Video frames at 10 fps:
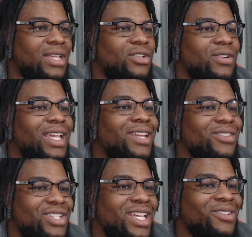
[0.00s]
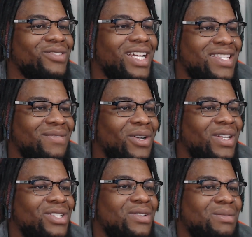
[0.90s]
in your energy and rest mode
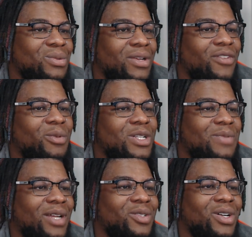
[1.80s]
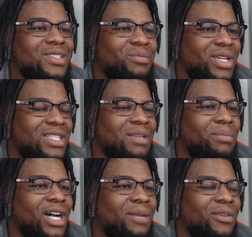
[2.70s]
and choose up to one of your opponent's battle cards and place the
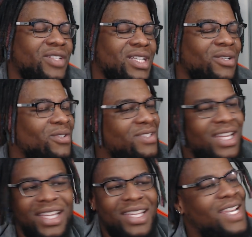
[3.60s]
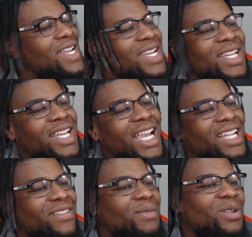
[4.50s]
bottom of its owner's deck.
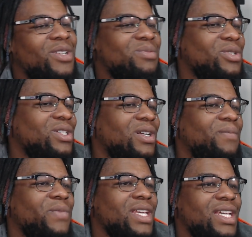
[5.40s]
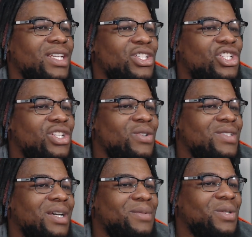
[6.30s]
Activate main once per turn.
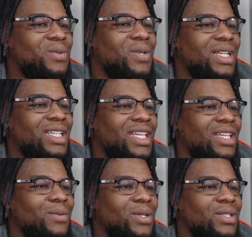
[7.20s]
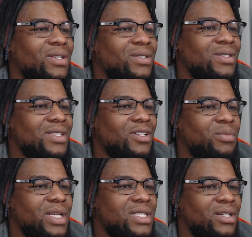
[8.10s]
Choose up to one keyword card and a skill
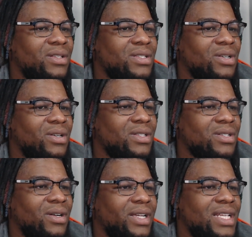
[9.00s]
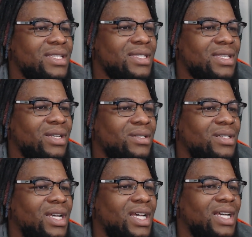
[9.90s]
placed under this card. This card gains the
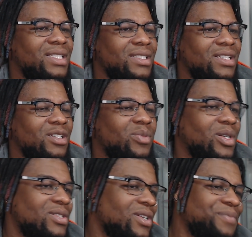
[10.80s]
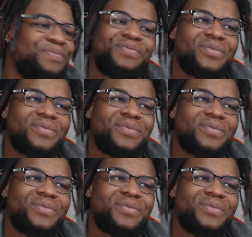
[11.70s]
skill until the end of your opponent's turn.